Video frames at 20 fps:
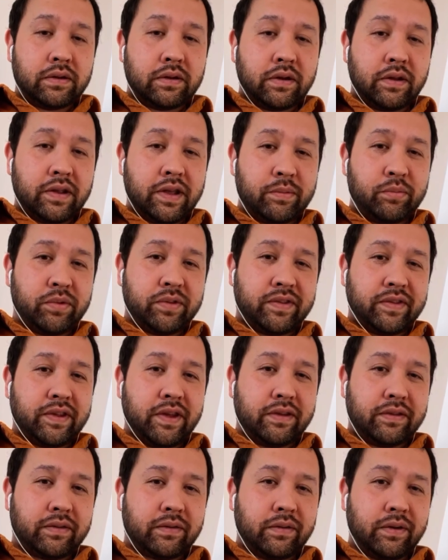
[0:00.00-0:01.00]
Collab with
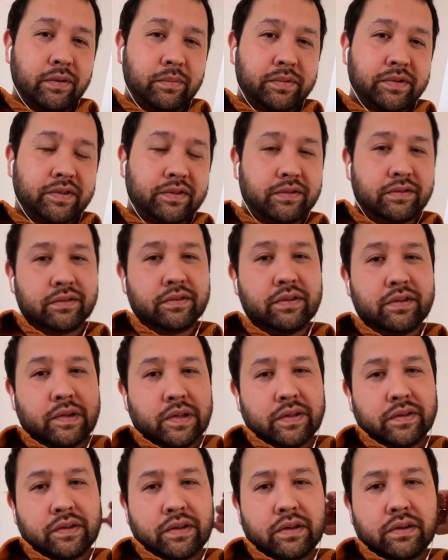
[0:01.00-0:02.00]
Death Grips. Oh,
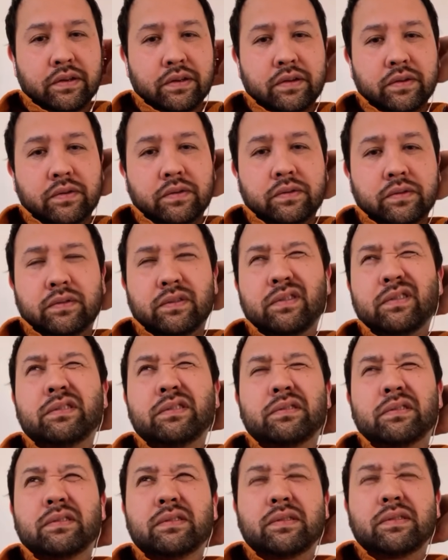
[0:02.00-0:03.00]
that's kind of cool.
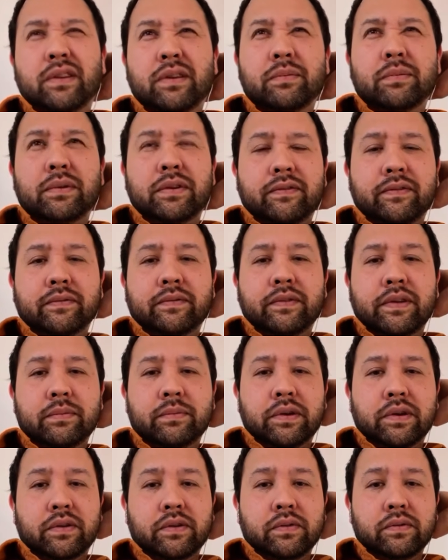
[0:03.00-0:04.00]
That'd
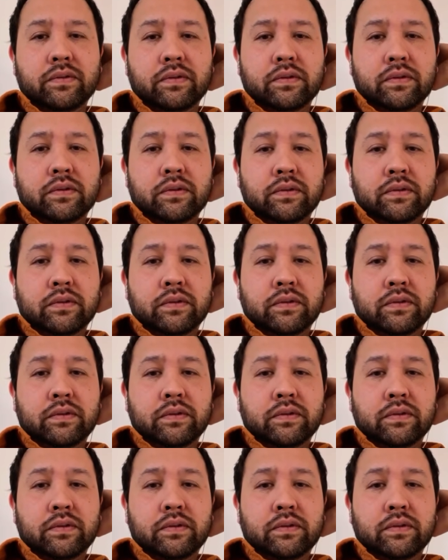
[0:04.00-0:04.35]
be cool.